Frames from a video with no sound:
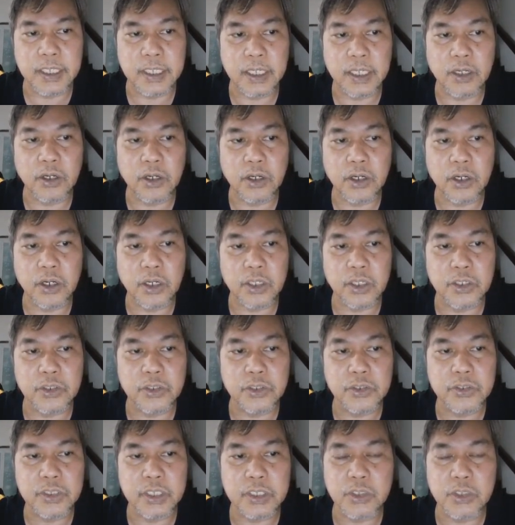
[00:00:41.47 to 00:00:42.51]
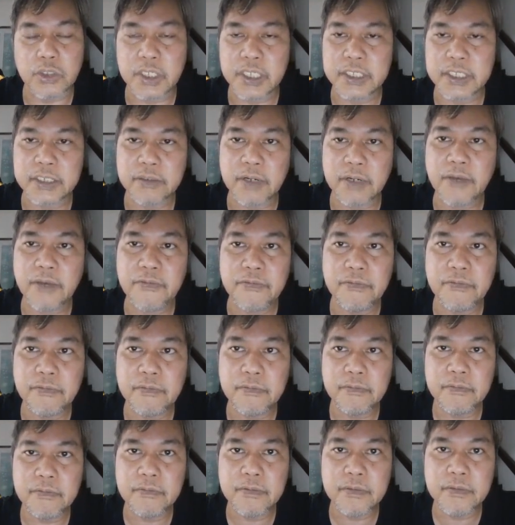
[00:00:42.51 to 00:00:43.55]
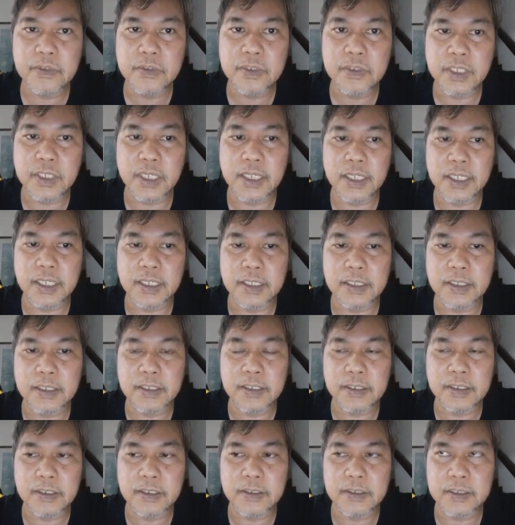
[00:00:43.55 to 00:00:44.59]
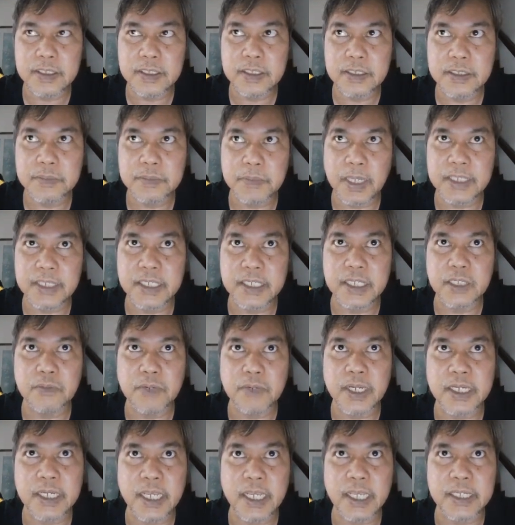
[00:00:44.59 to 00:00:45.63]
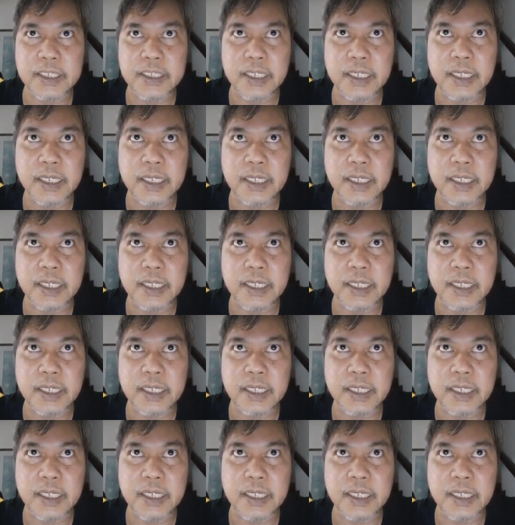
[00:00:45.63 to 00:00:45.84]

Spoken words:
or you use knowledge graph, uh, especially the one that